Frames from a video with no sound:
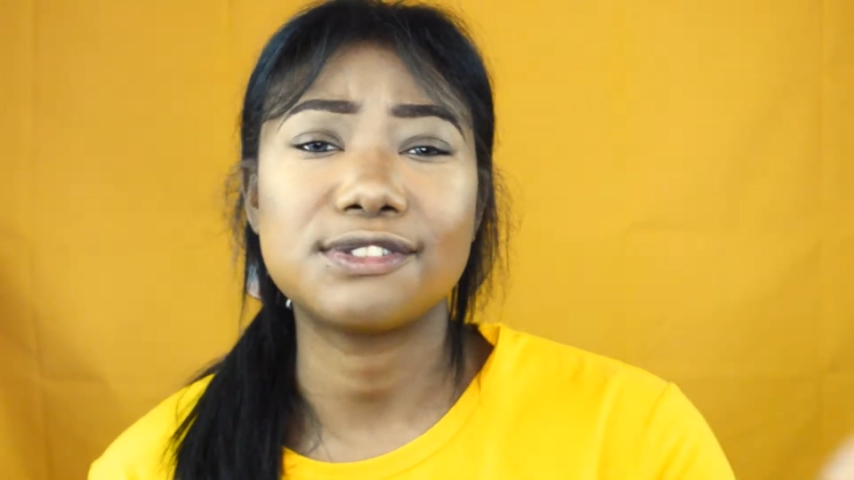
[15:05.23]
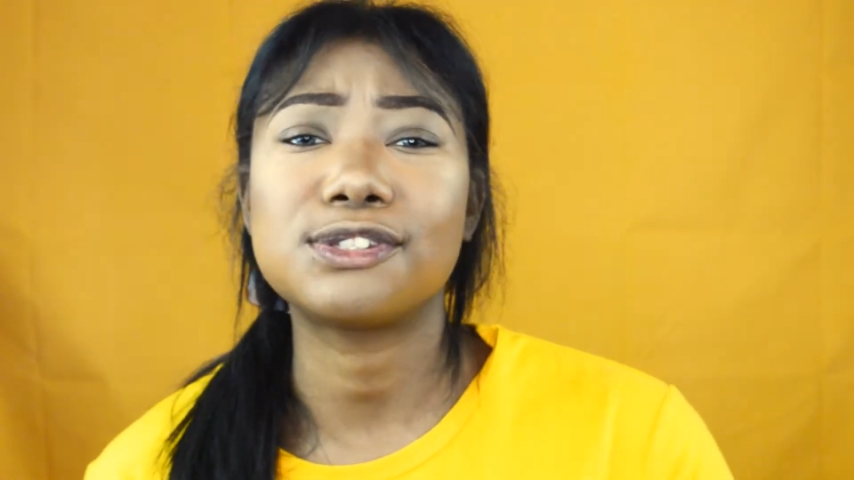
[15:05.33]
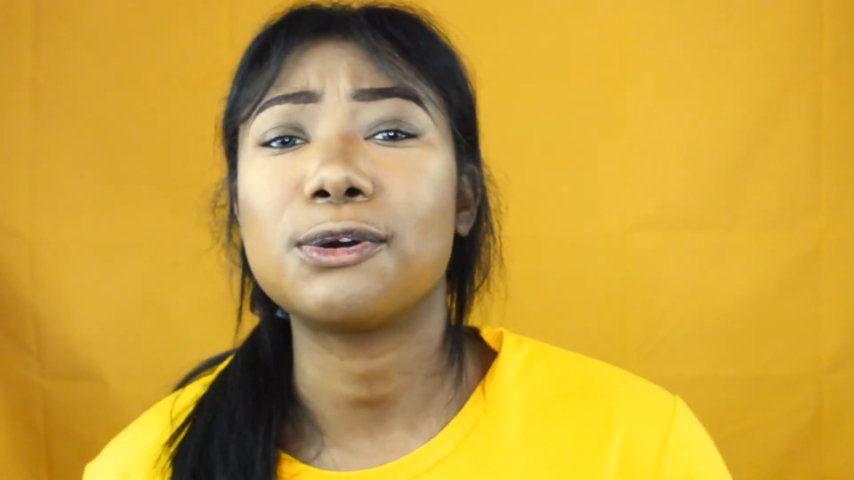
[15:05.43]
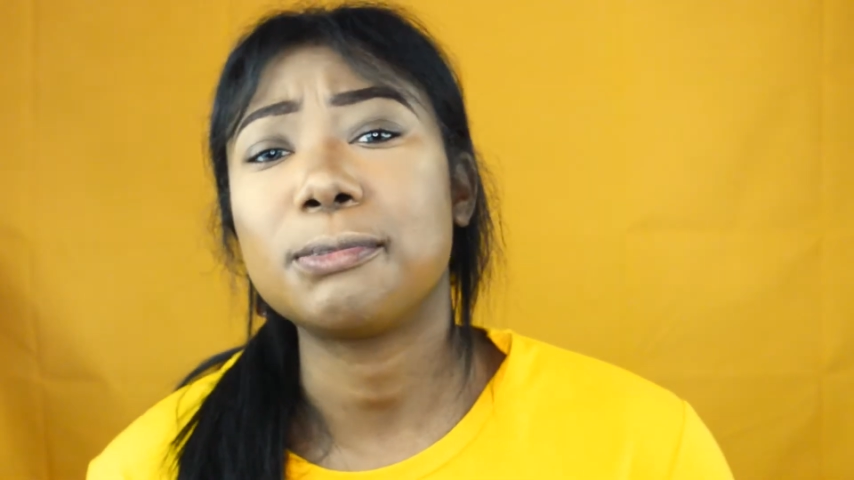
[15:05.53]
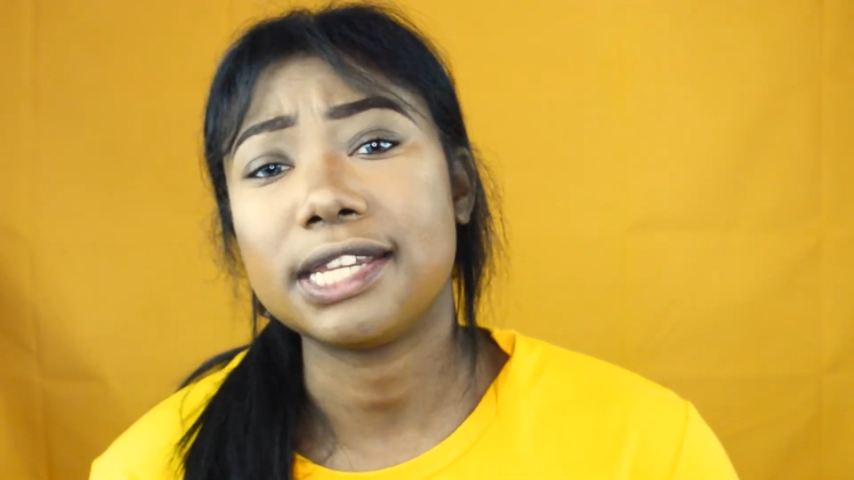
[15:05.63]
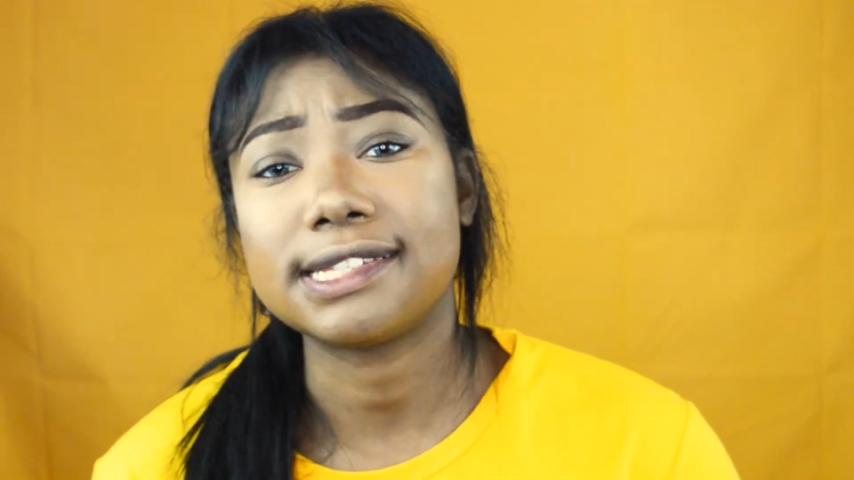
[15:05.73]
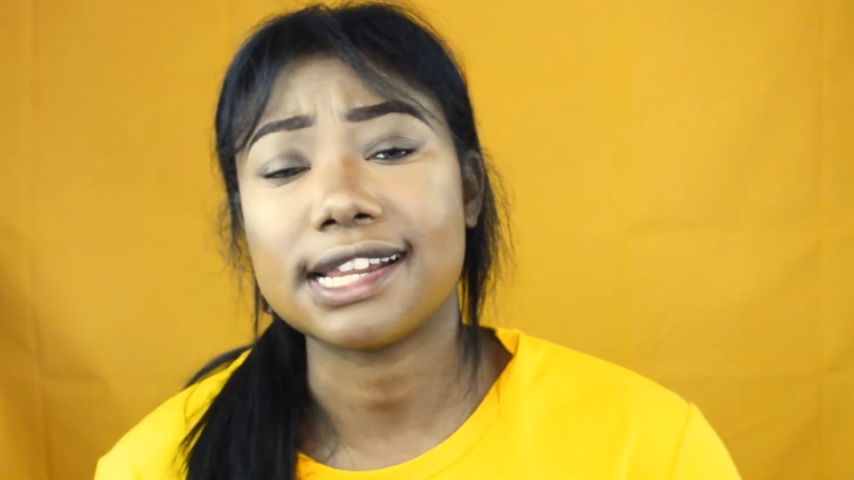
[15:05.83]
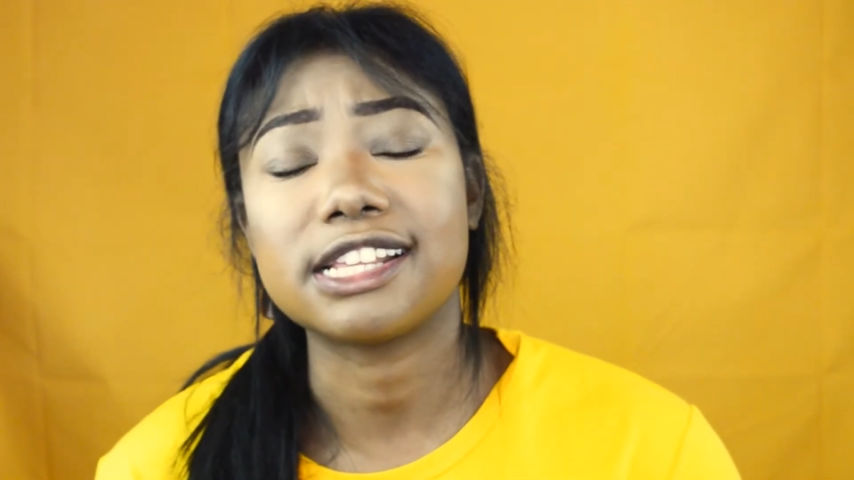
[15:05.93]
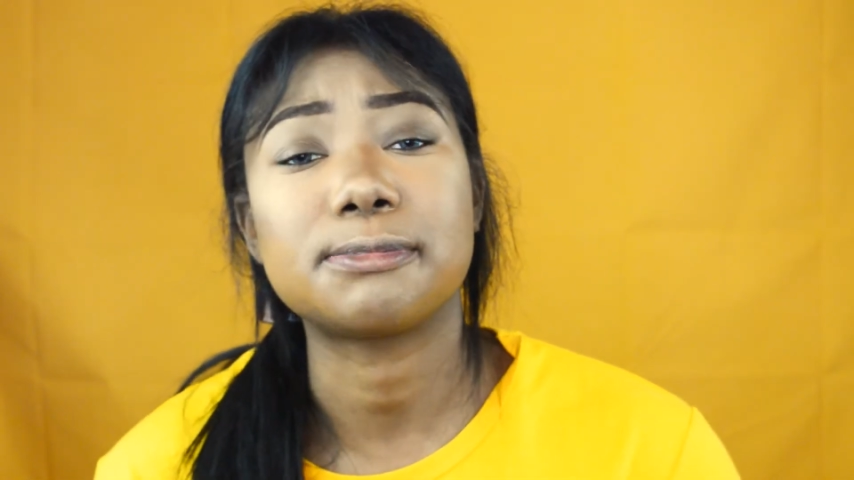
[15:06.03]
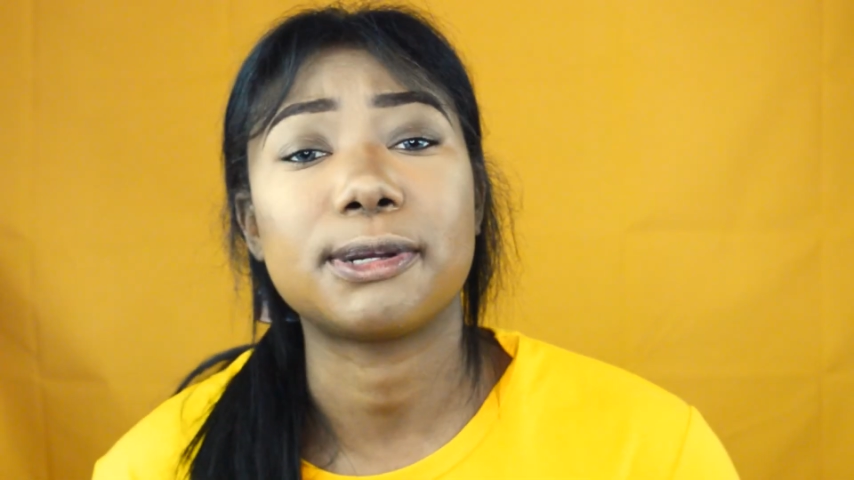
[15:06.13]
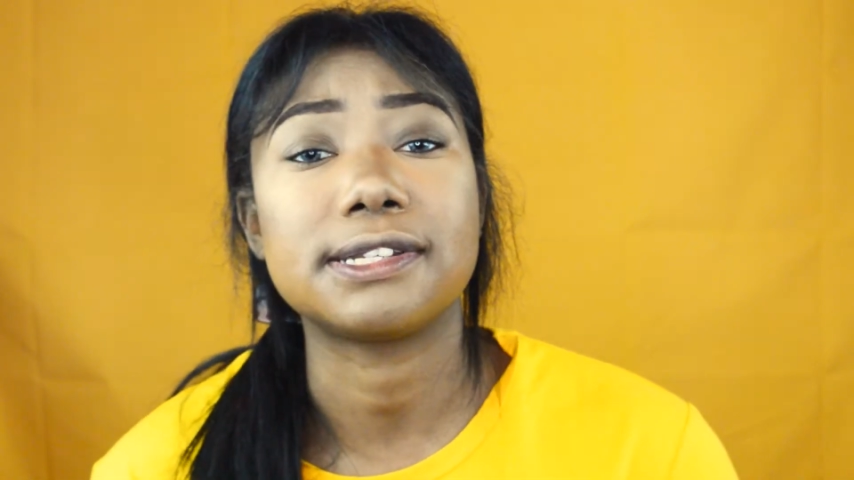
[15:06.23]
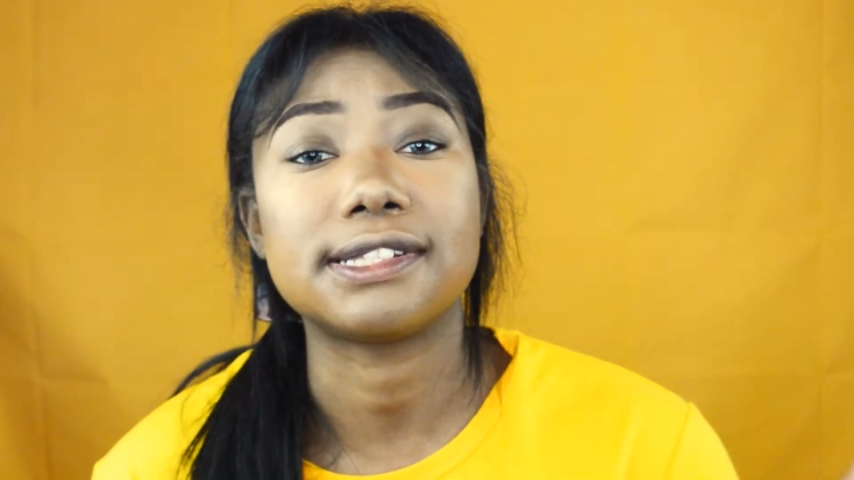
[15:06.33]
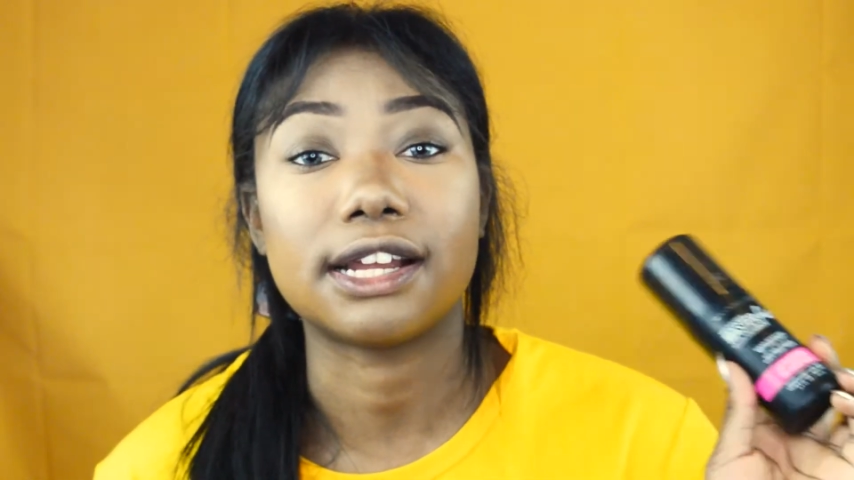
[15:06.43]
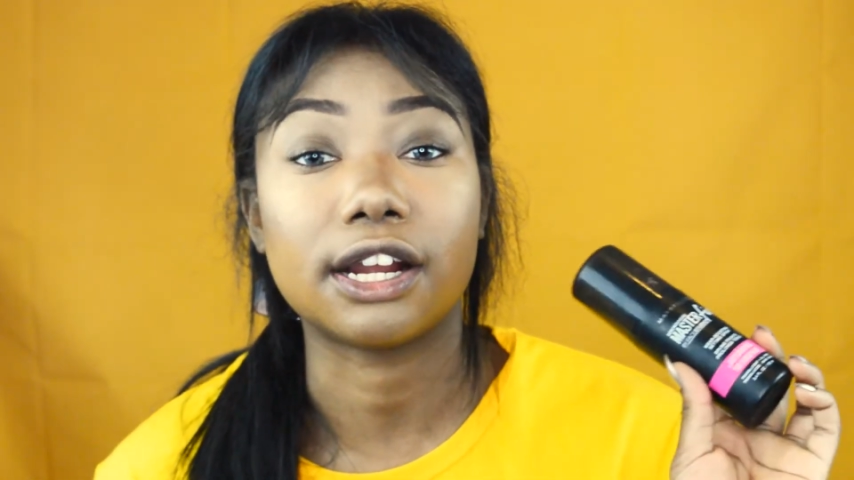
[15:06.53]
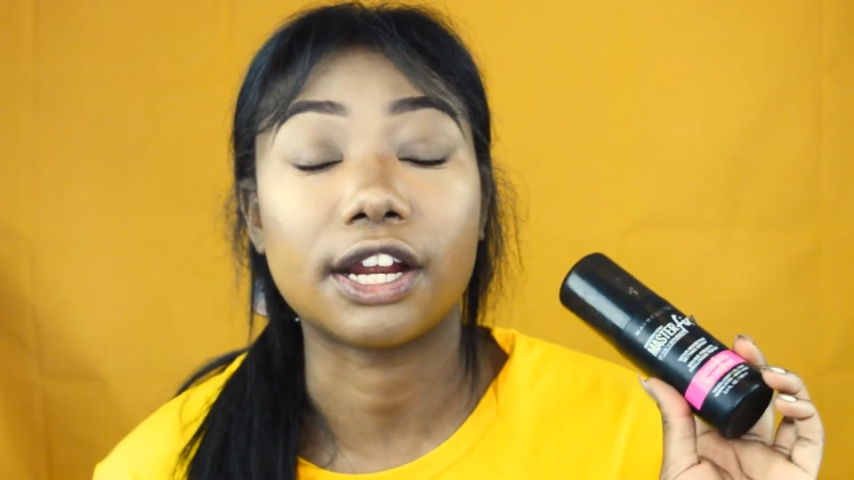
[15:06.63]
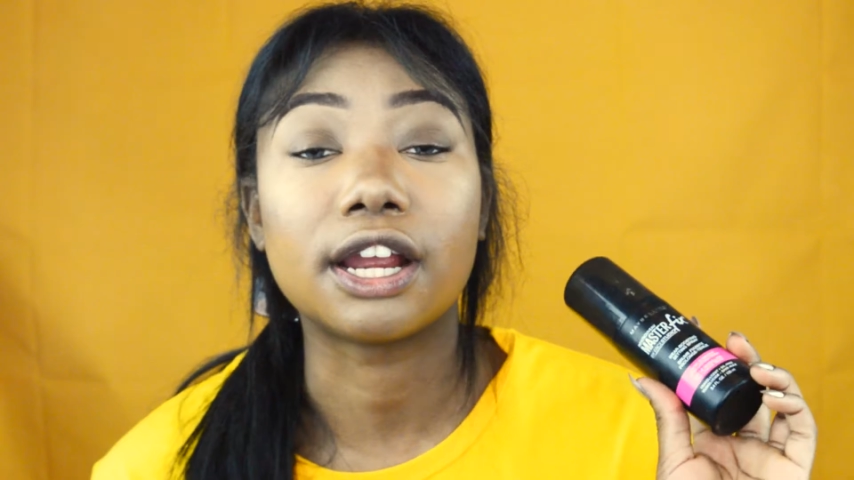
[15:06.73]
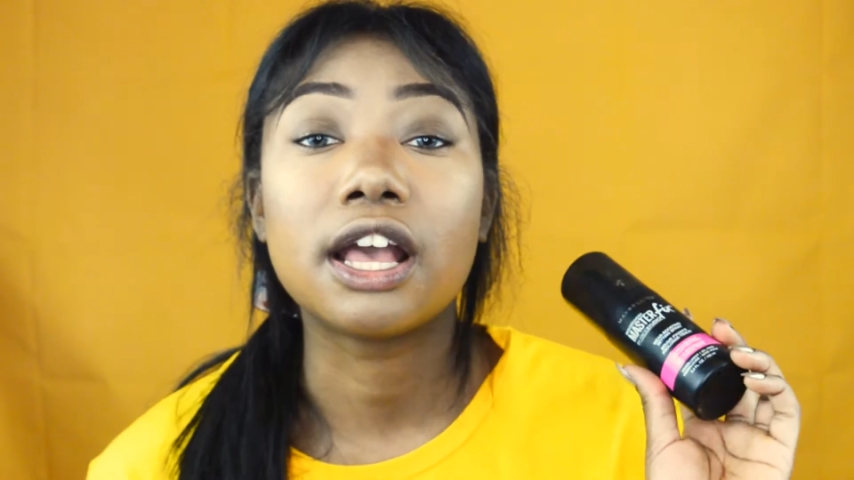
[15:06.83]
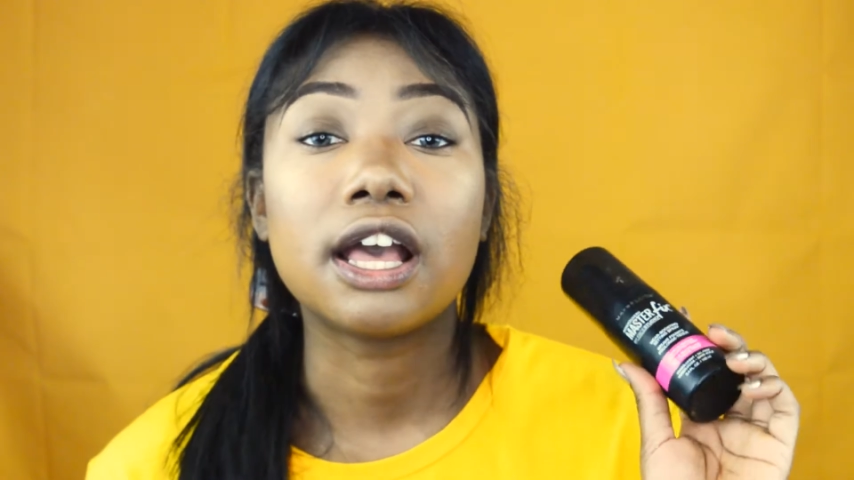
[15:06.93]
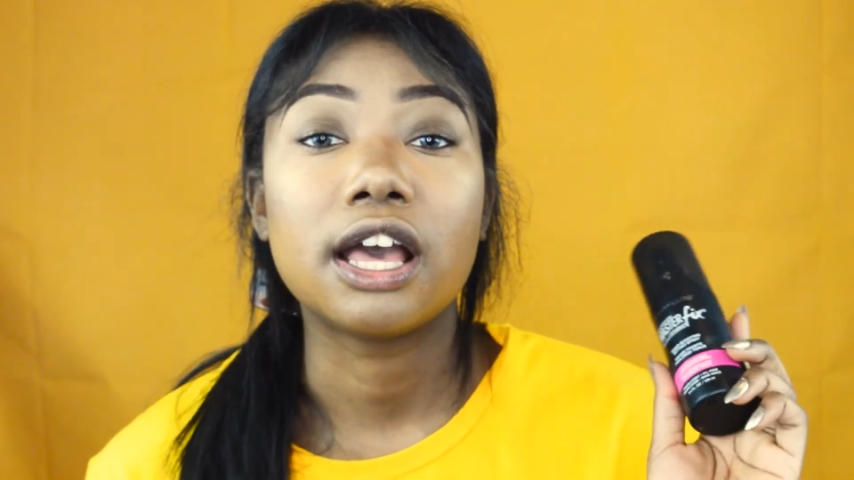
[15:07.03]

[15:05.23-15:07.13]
so many setting sprays that are